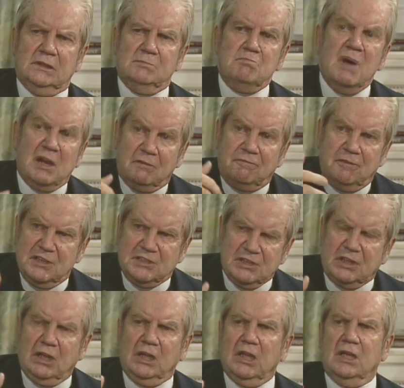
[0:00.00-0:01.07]

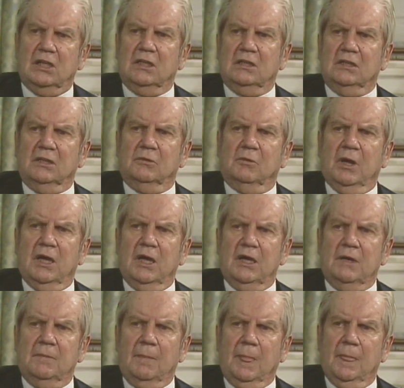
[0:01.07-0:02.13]
metaphysically in a
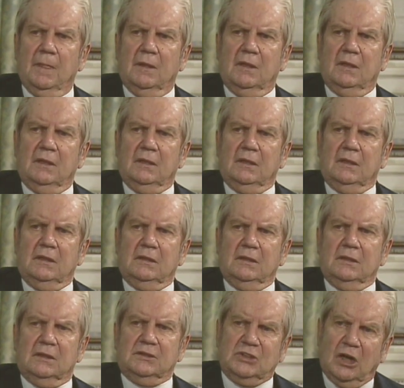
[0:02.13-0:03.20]
way,
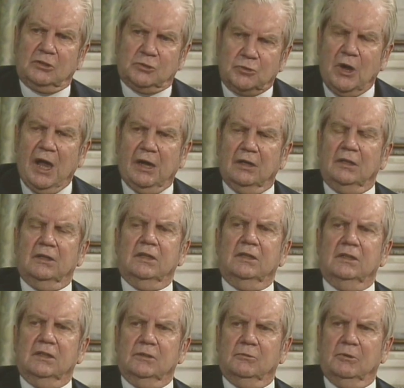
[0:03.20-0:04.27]

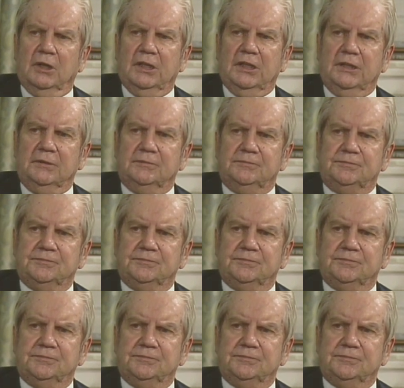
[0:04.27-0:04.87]
doctrinally in a way.